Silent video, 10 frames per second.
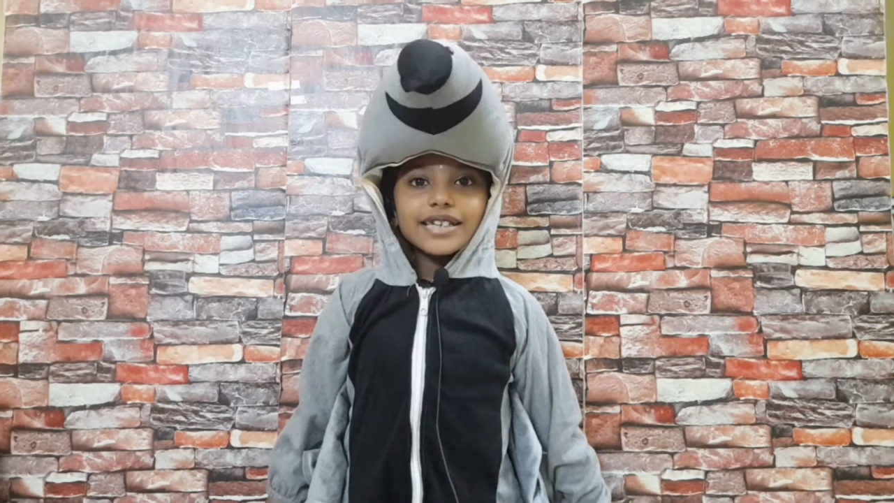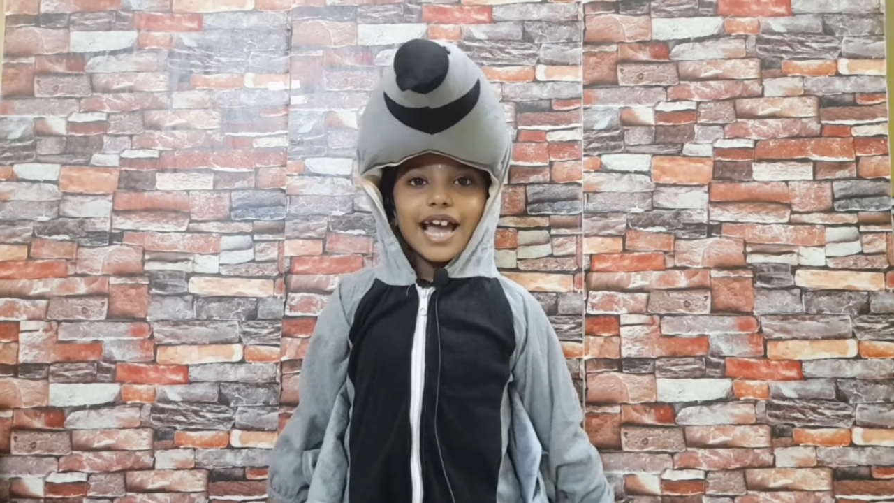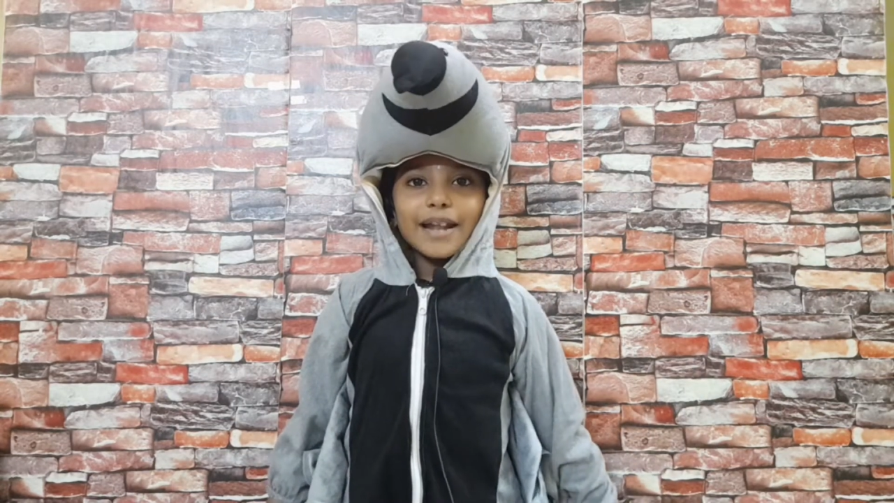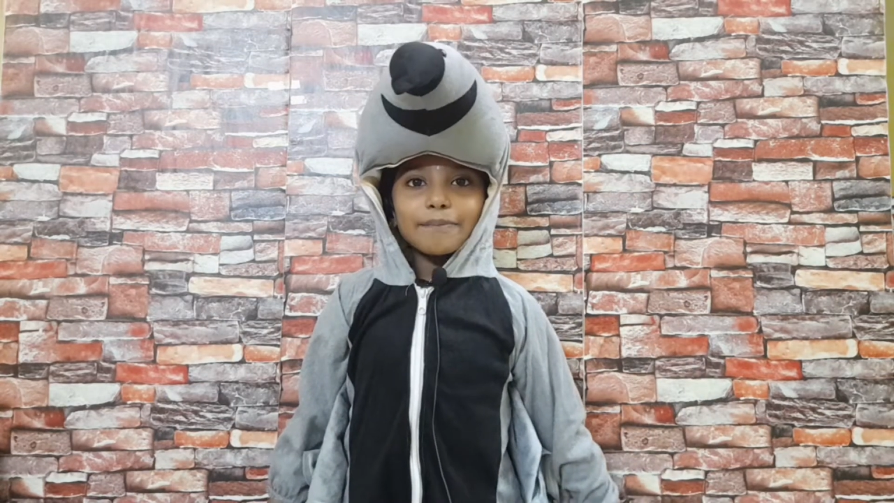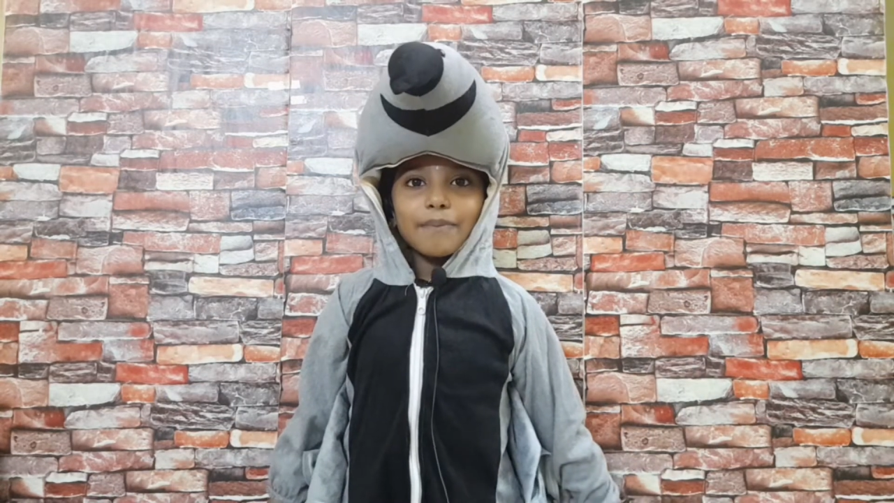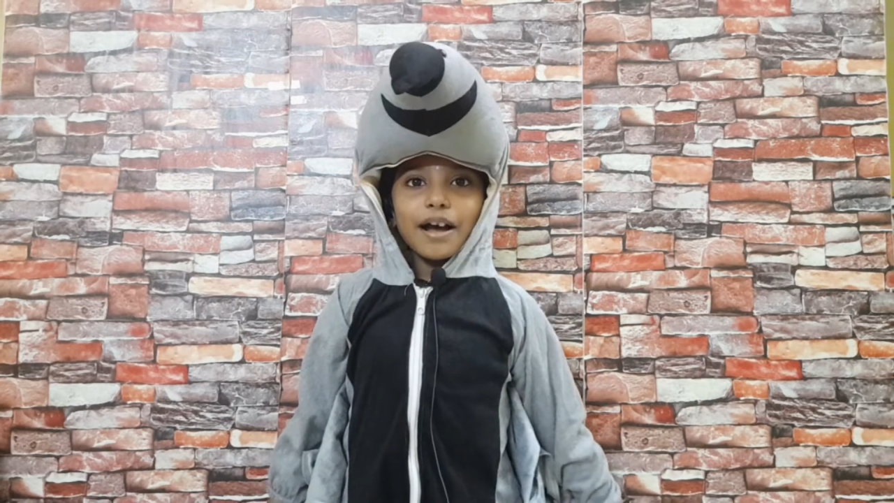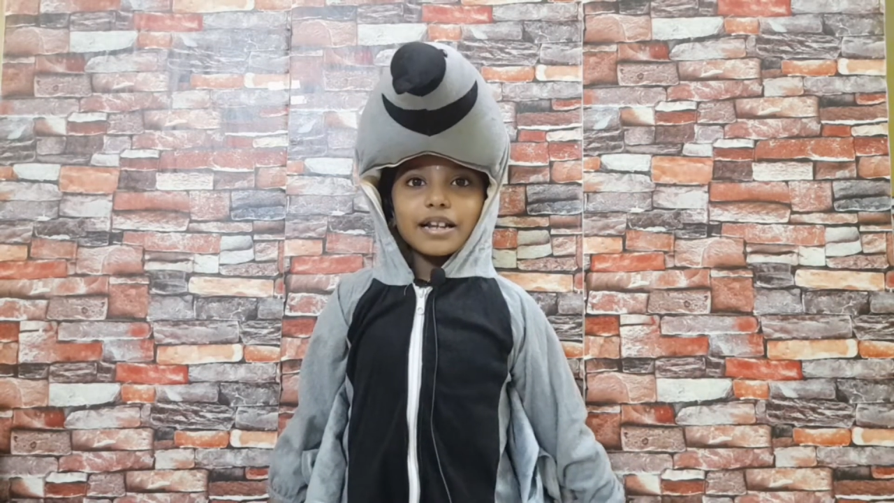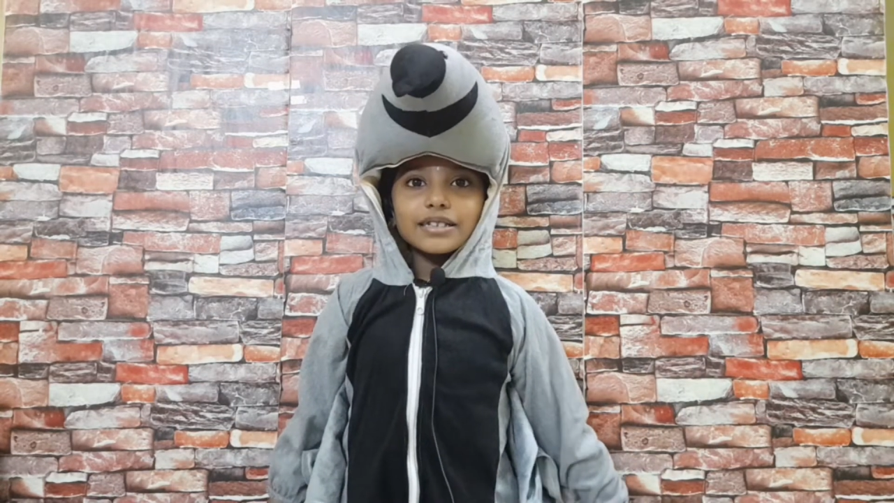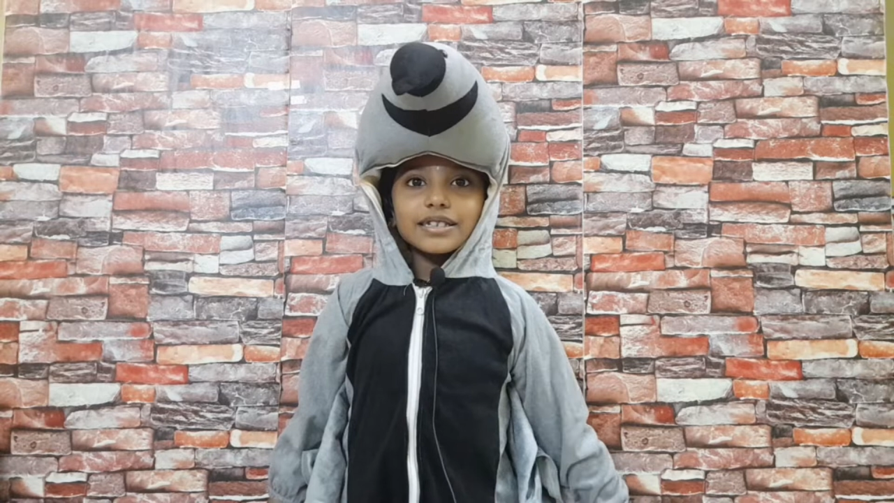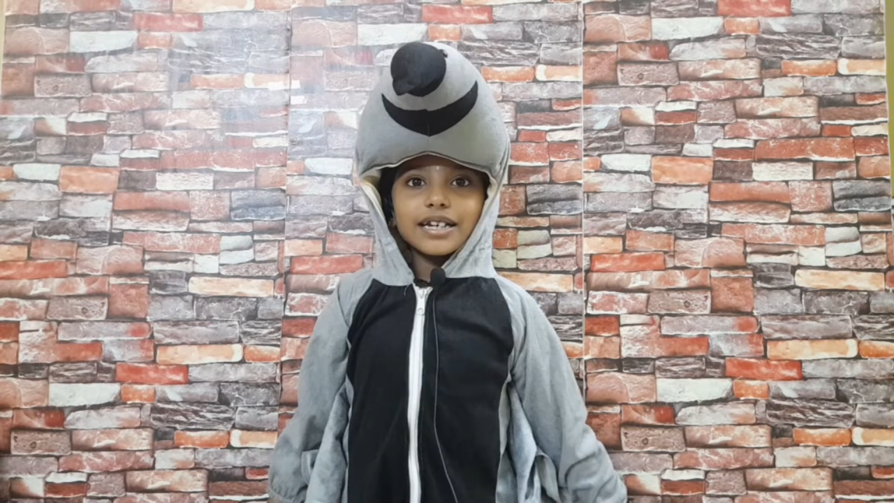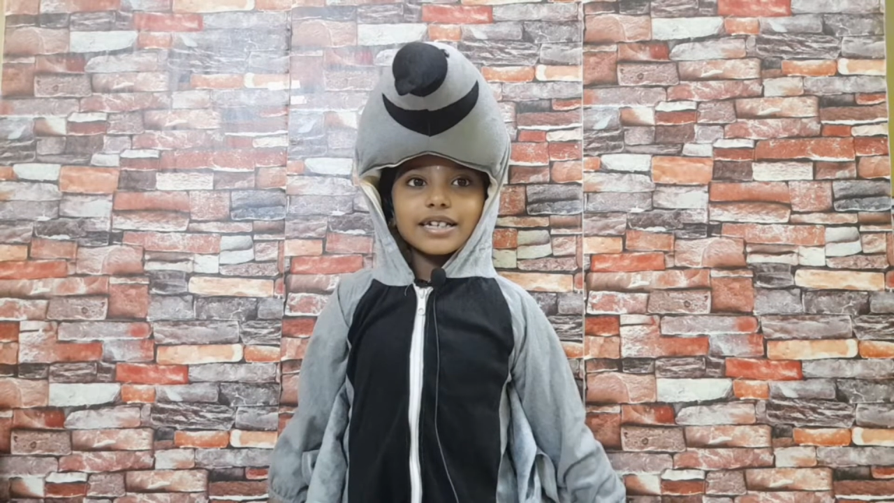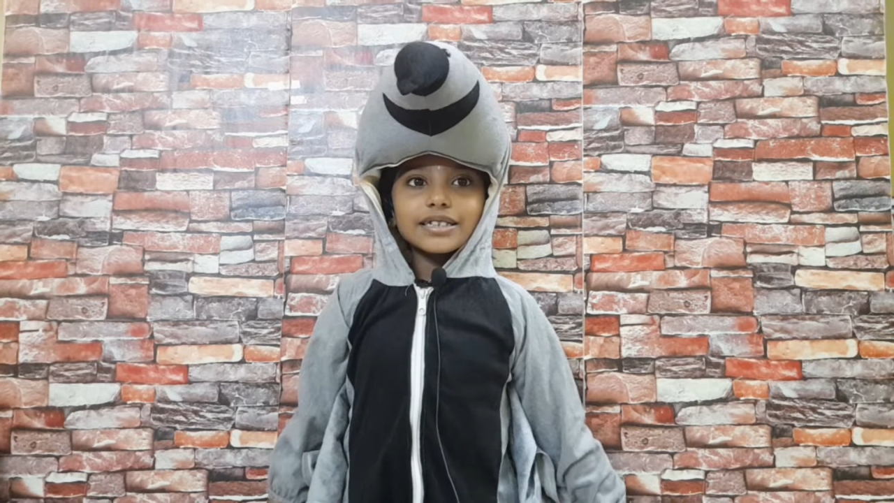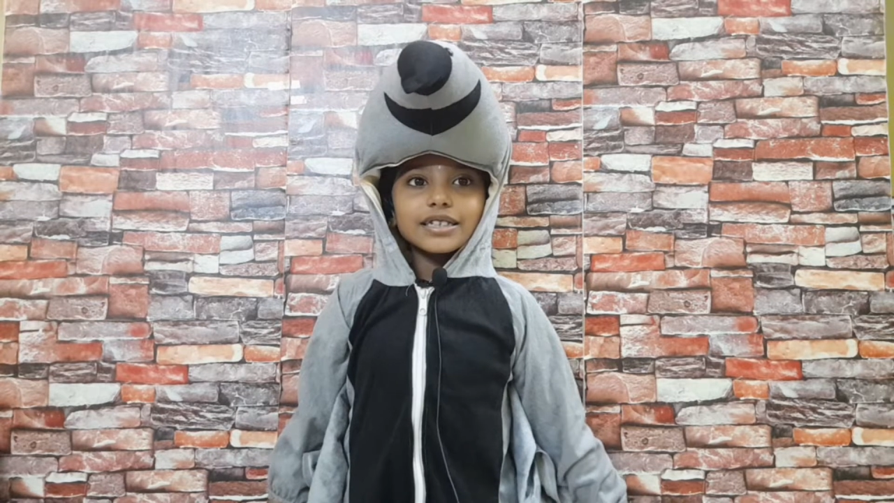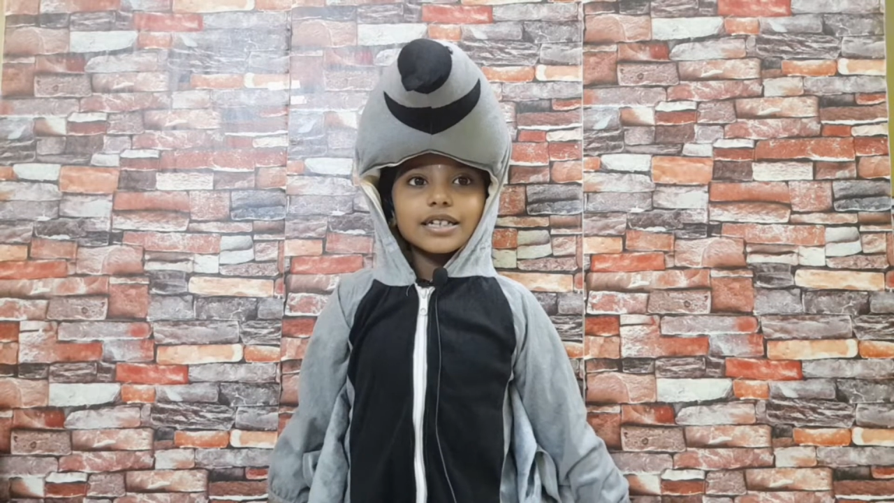and pulses.